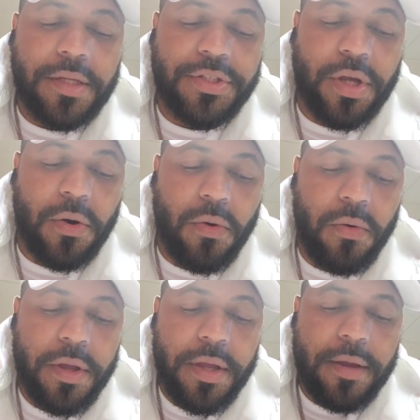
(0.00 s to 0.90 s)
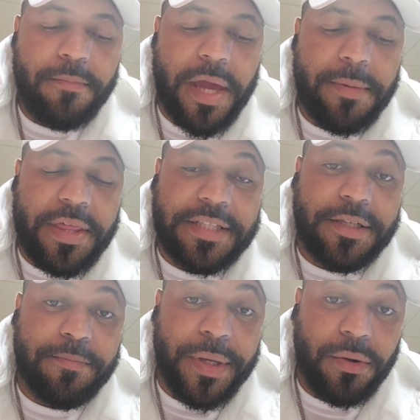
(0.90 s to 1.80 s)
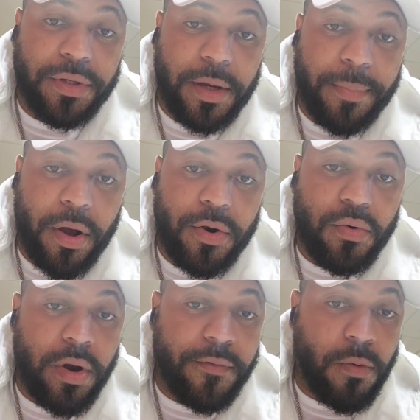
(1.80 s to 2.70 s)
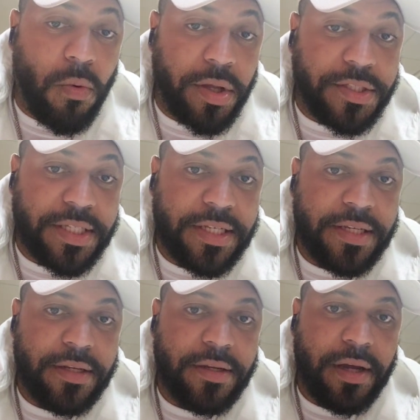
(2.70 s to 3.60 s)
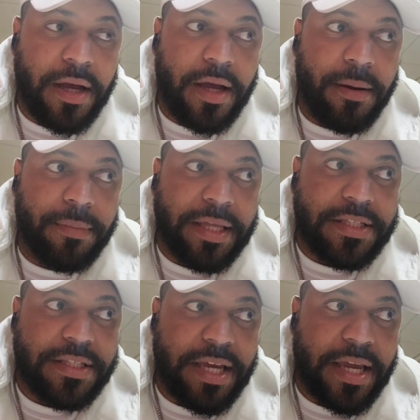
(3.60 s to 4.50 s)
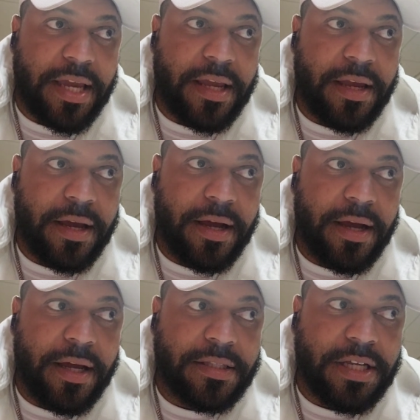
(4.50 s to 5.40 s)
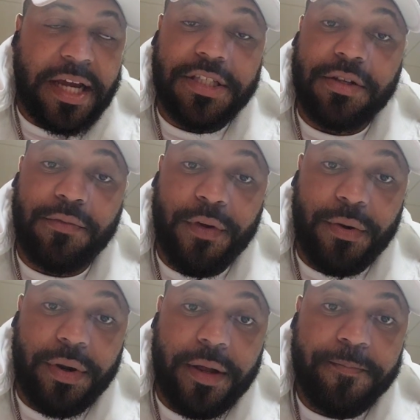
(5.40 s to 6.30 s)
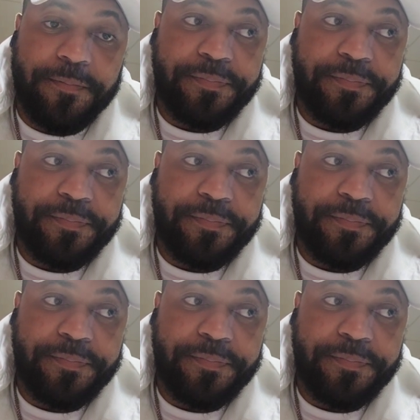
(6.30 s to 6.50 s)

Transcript: So maybe that's a buildup on whoever wants it. Let's say Tyson Fury